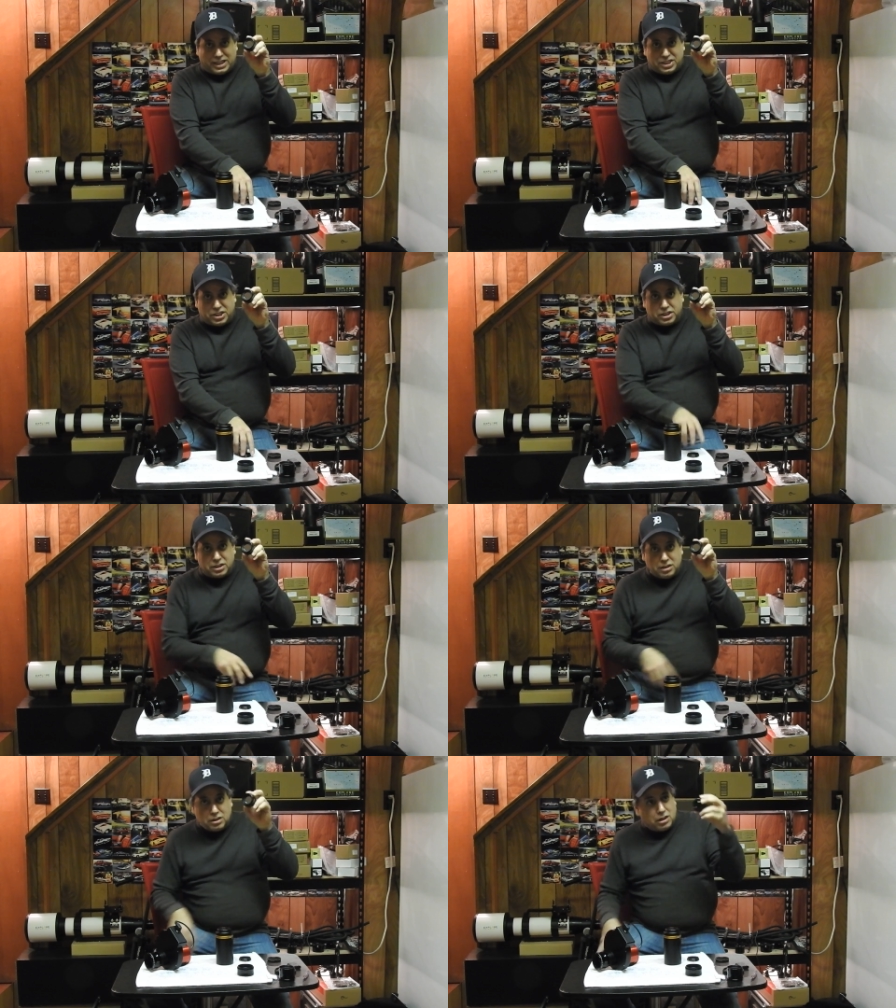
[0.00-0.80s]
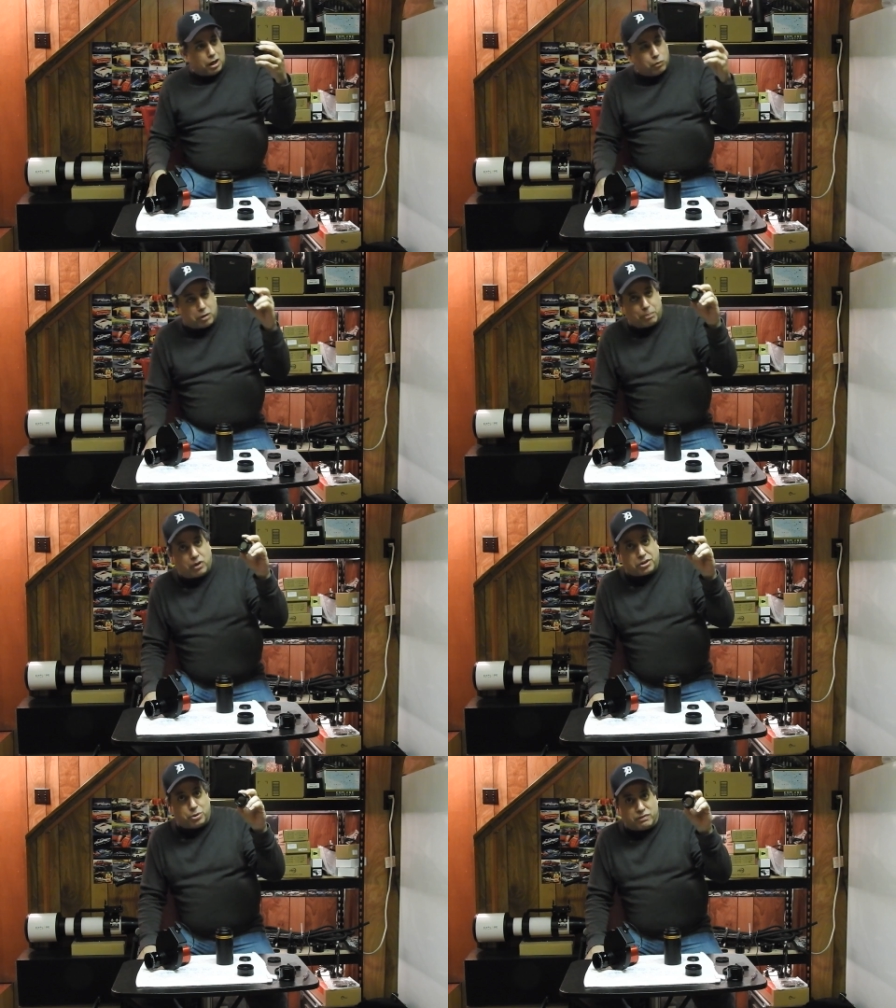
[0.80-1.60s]
inch, a
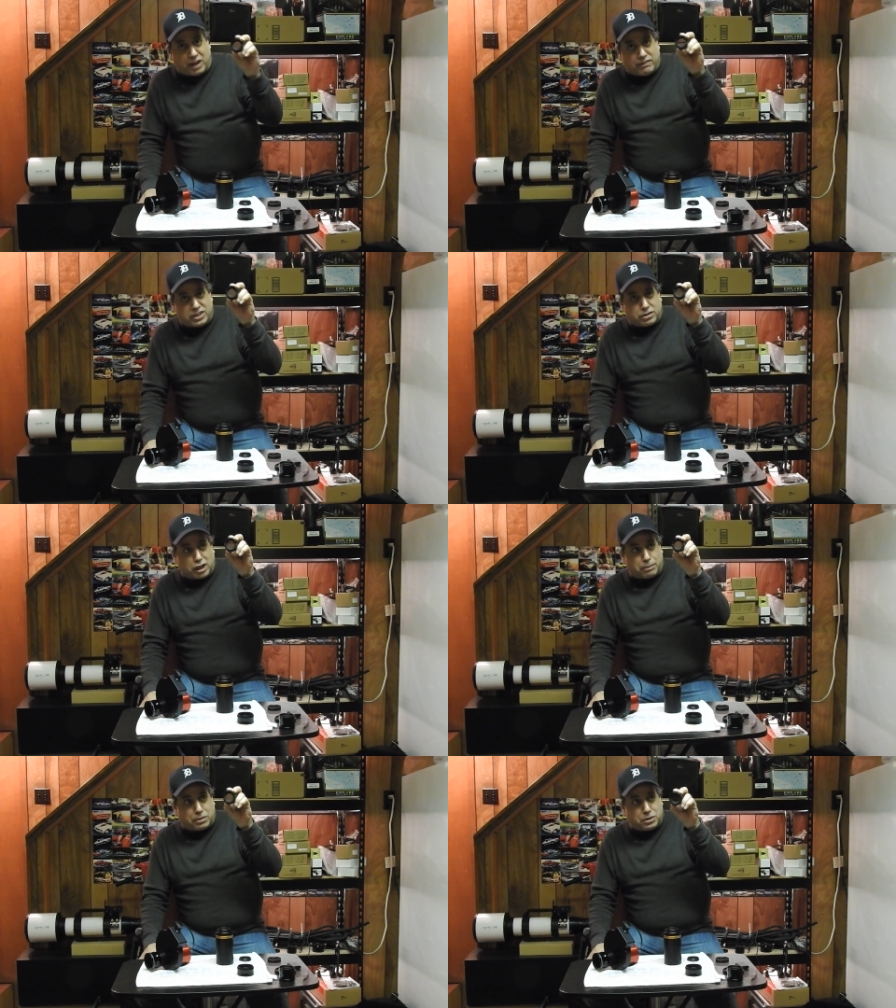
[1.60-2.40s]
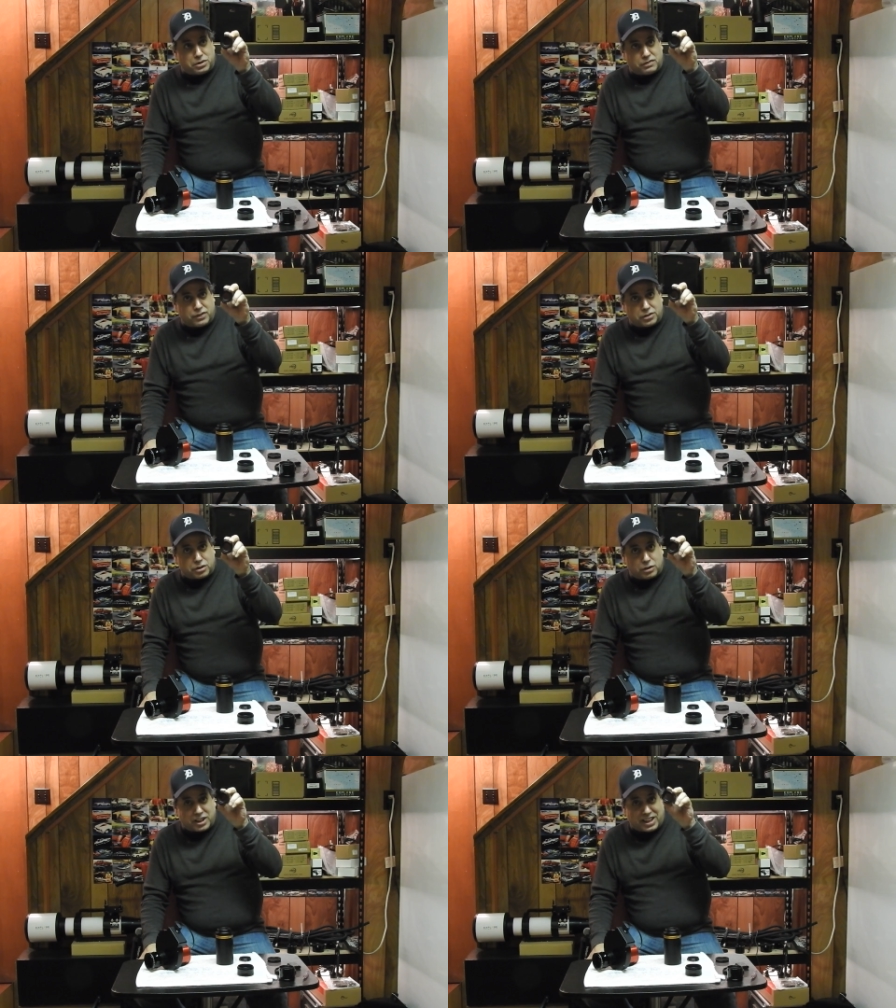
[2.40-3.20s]
1.25 inch light pollution
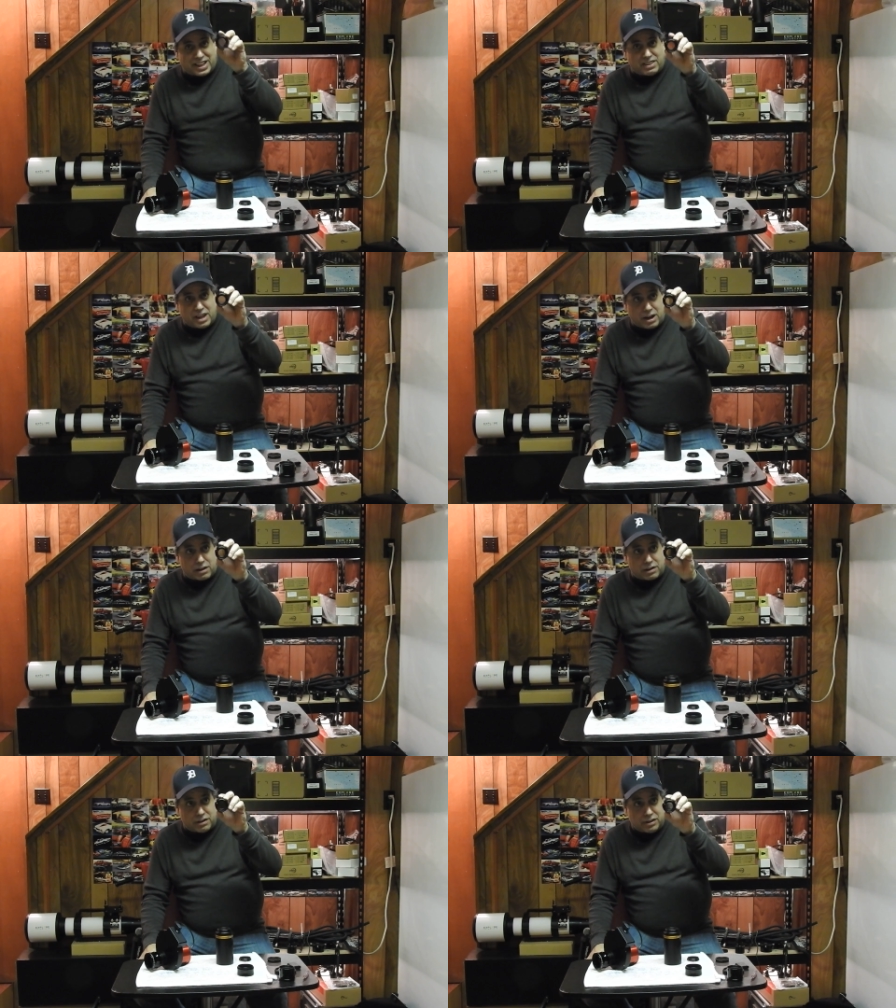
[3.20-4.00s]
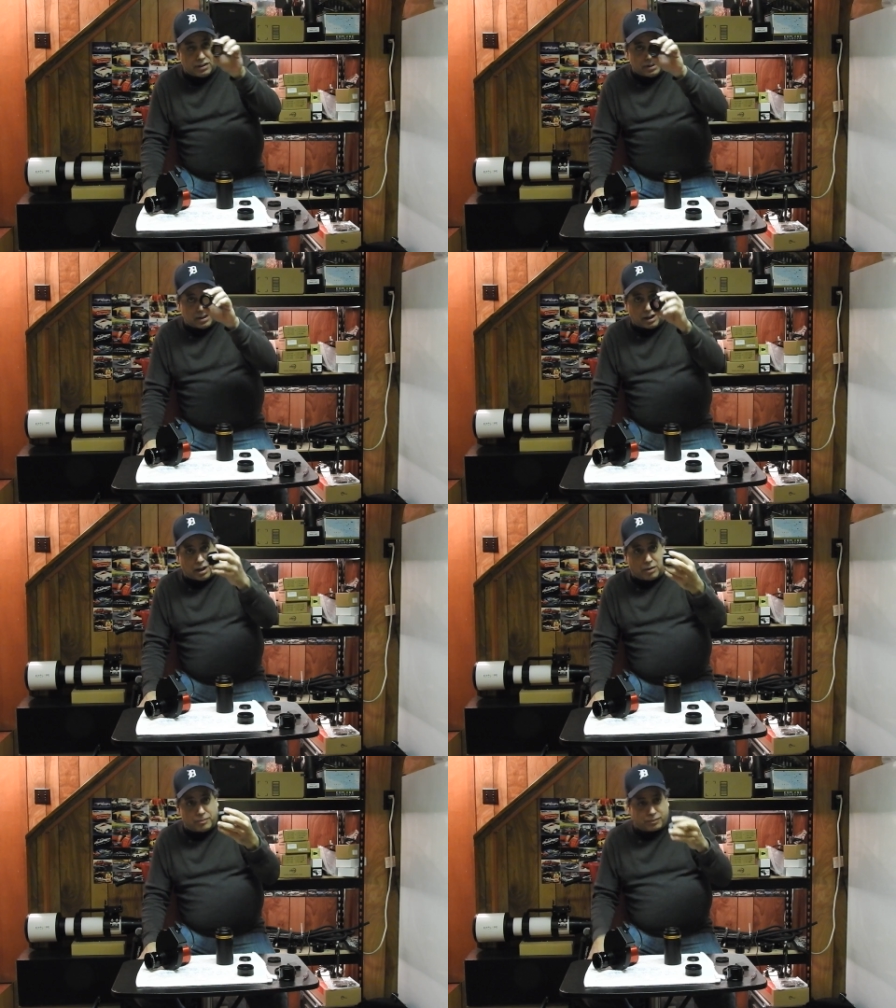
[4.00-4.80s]
filter in there.
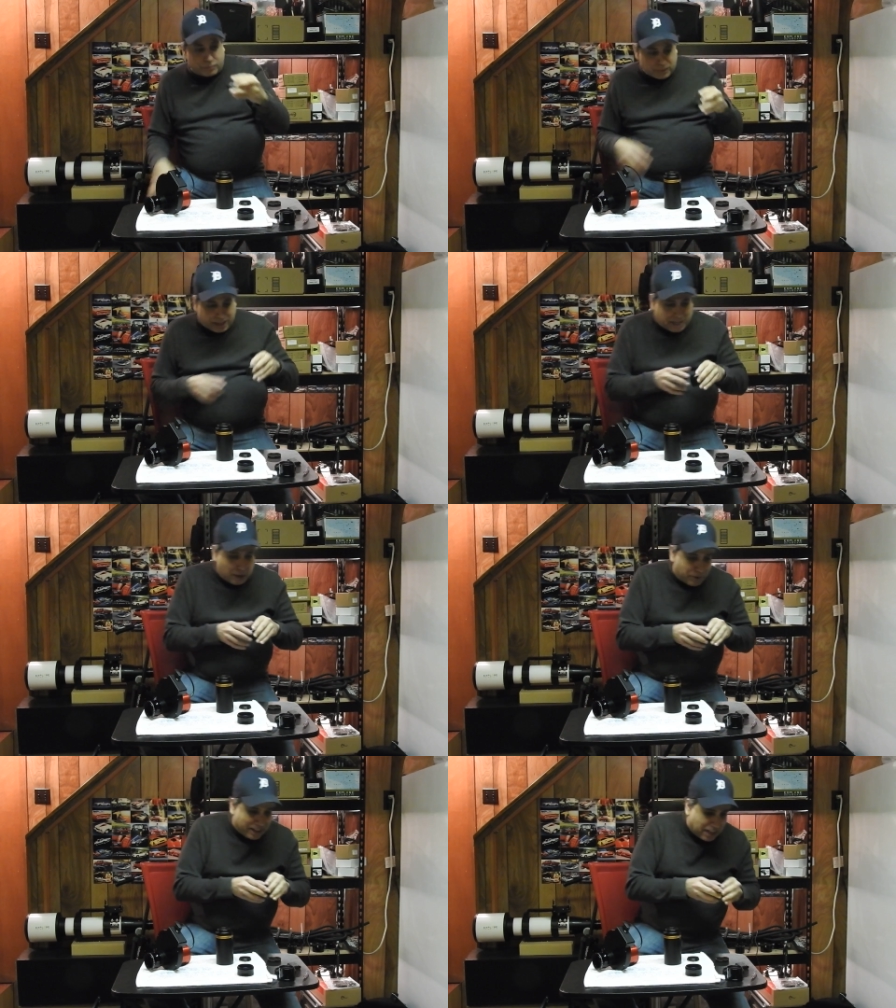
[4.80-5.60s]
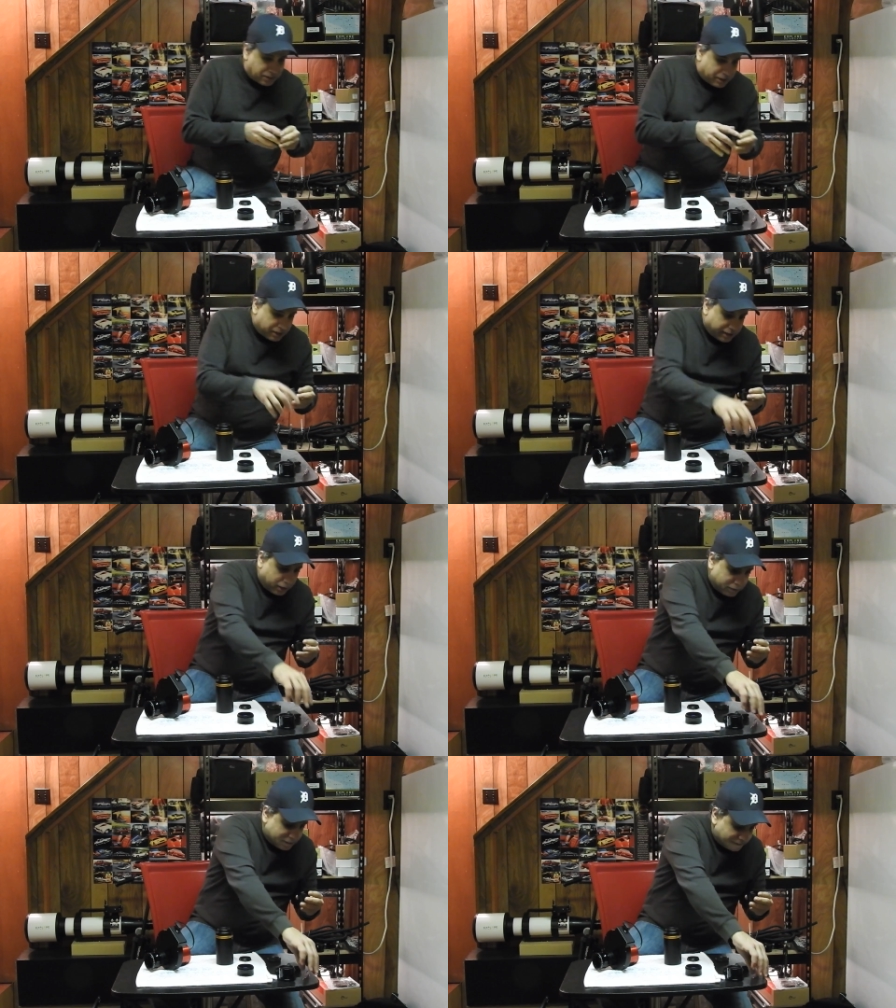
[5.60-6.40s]
Um, and how I got that in
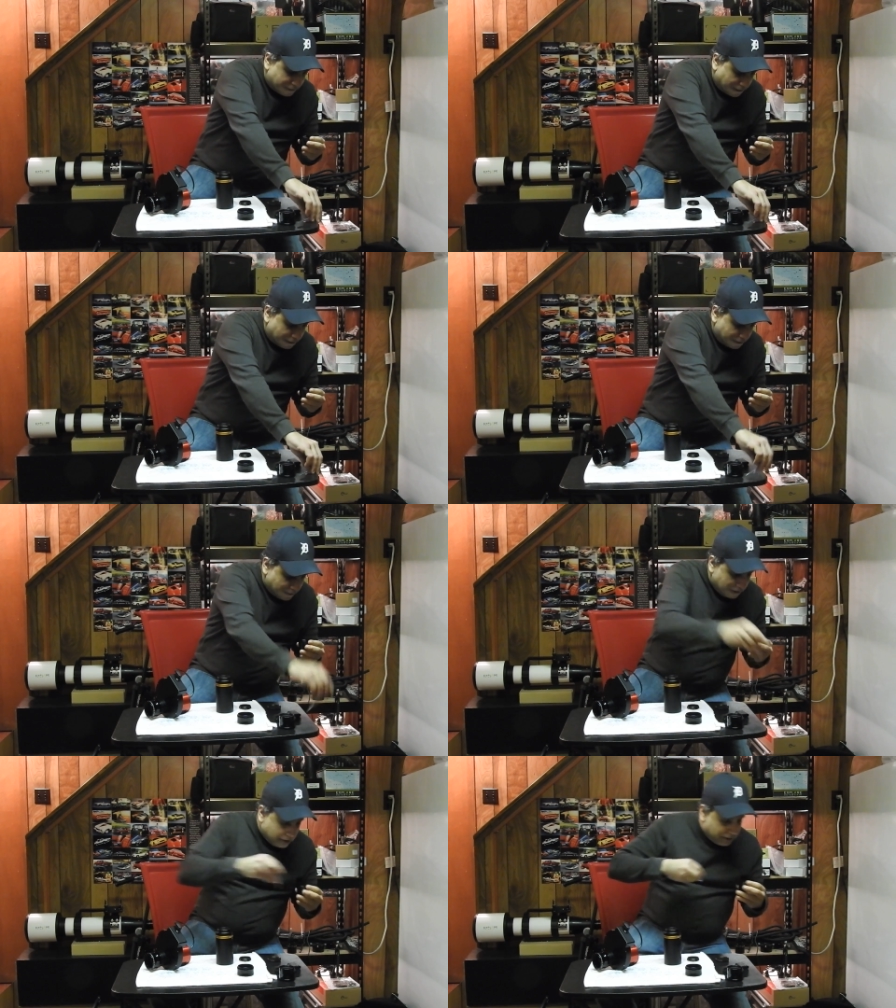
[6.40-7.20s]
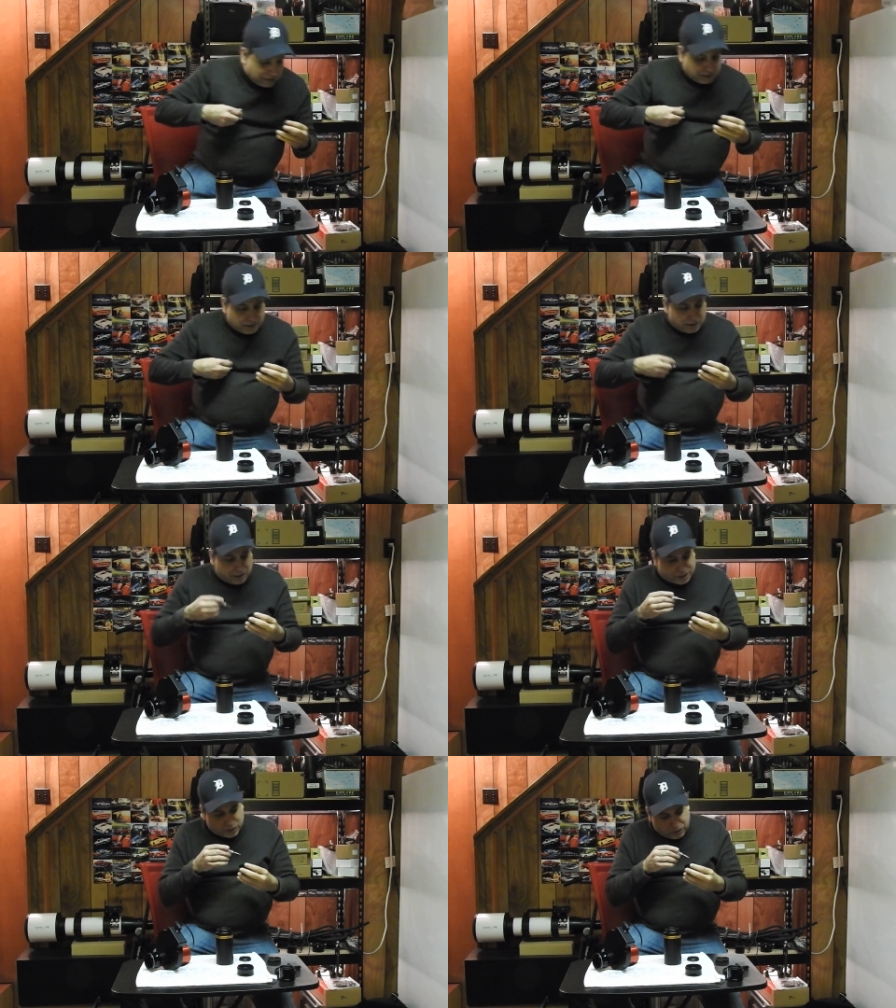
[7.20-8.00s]
there is, uh,
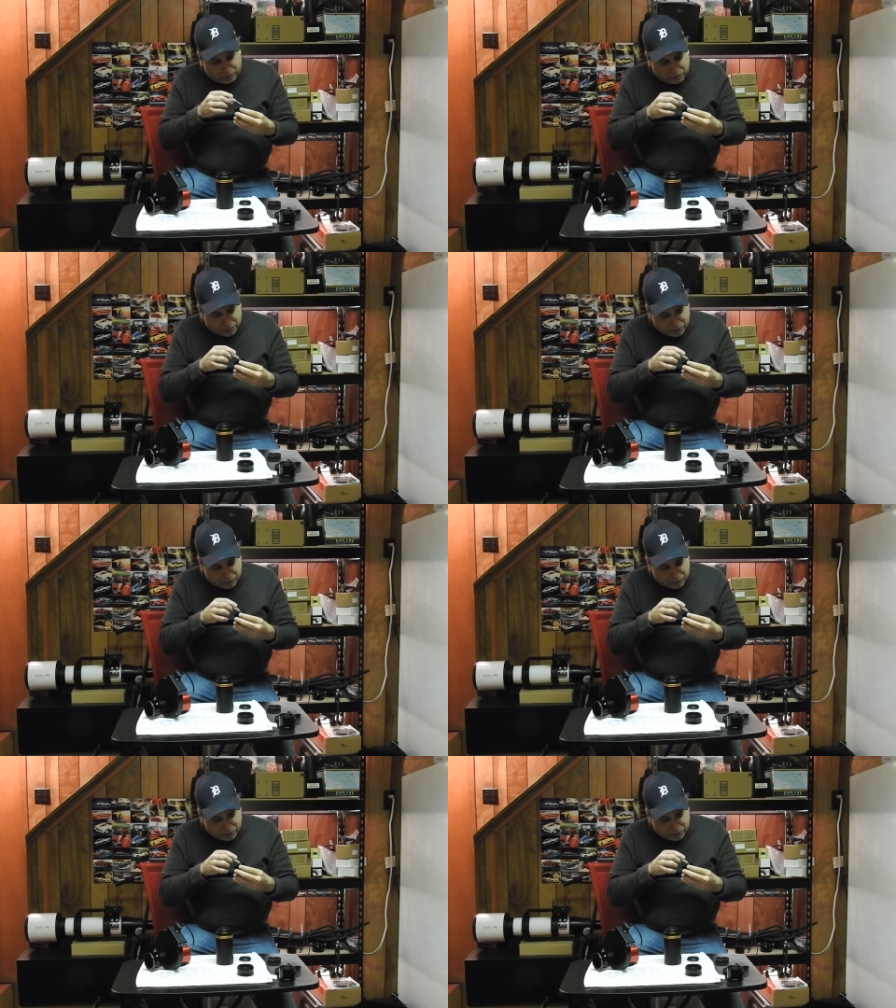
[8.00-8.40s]
I'll show you.